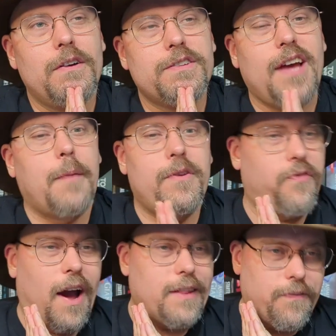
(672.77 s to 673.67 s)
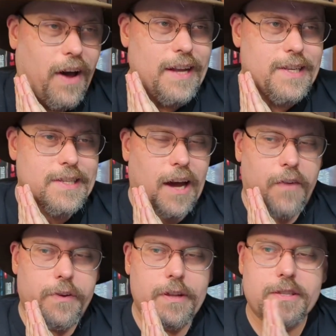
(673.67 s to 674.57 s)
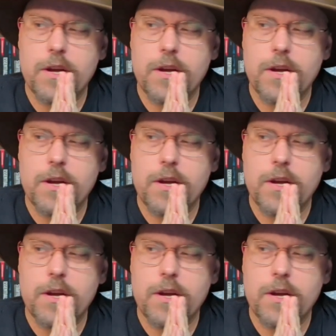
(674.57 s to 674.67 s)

Simon finally finds his competence.